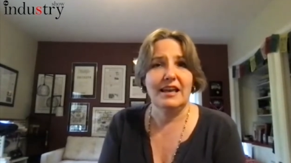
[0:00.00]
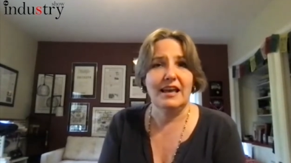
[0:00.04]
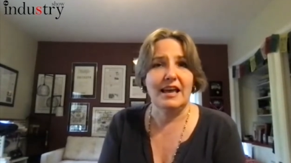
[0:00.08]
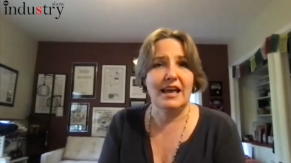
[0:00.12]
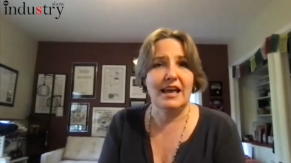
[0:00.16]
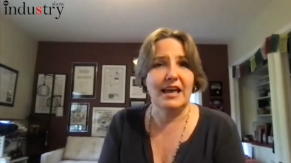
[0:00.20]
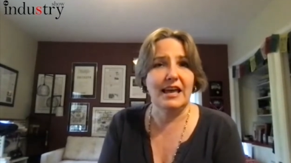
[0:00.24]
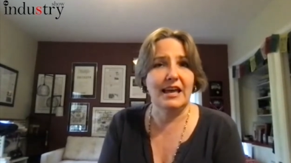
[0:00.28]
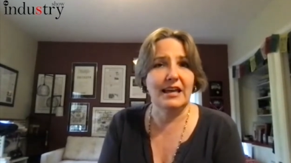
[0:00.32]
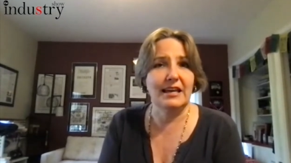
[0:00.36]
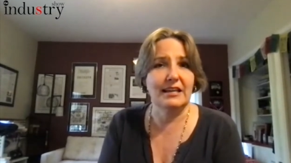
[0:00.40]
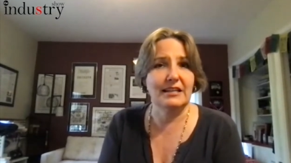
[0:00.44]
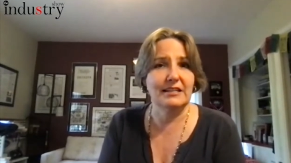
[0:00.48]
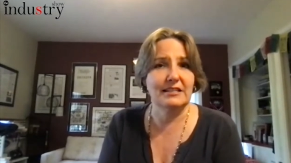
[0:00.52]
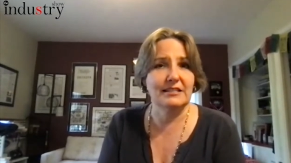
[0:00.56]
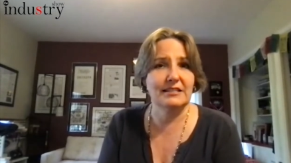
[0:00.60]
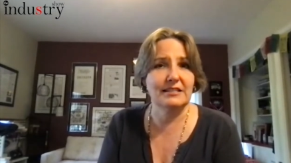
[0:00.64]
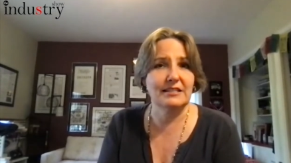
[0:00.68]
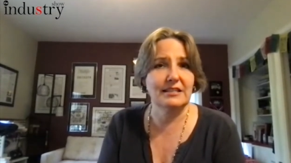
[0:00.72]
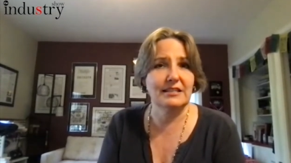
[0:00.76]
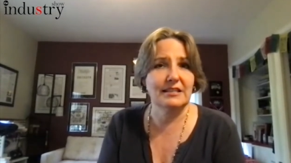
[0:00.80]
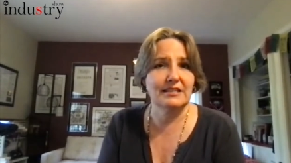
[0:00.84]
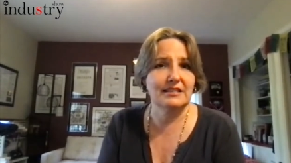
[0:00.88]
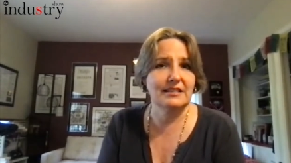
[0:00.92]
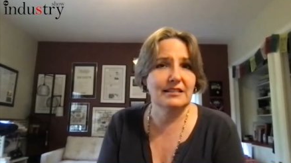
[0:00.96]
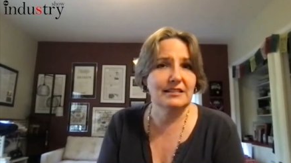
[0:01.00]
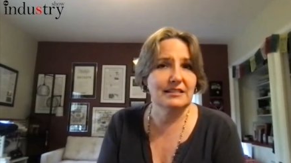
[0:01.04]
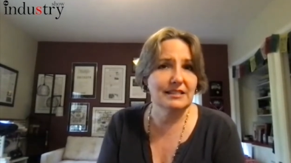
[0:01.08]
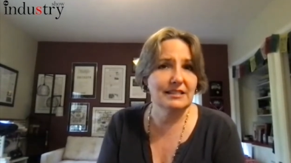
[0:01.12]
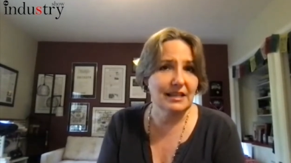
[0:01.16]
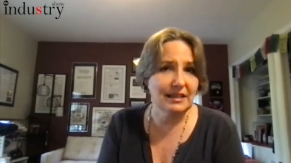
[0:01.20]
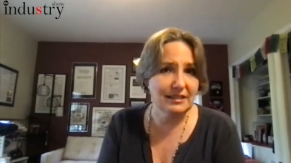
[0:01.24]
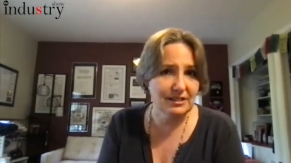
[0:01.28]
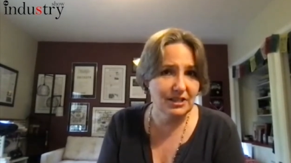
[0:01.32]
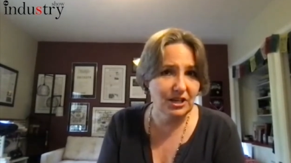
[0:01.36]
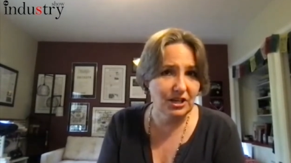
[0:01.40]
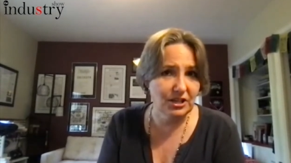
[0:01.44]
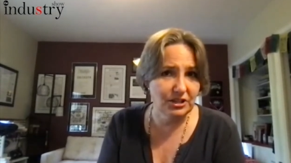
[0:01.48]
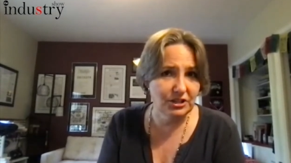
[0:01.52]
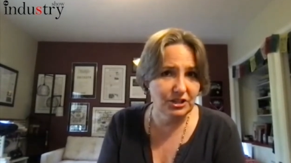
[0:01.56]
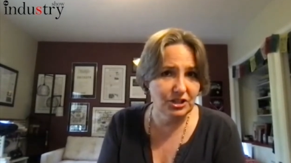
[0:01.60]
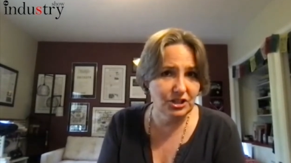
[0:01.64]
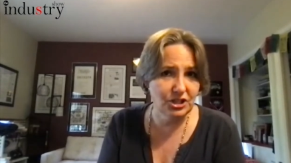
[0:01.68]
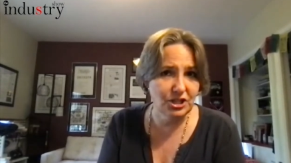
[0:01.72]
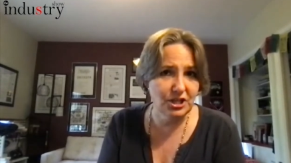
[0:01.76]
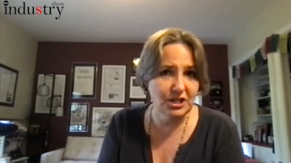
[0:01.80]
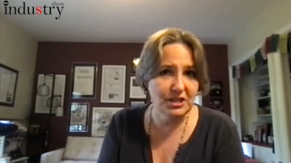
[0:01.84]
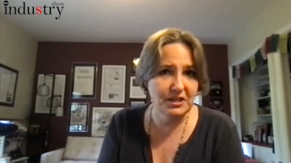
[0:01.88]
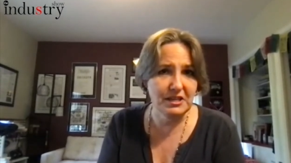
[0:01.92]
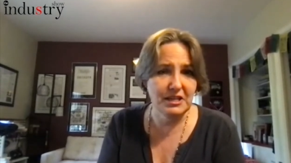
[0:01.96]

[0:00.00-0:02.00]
and technology.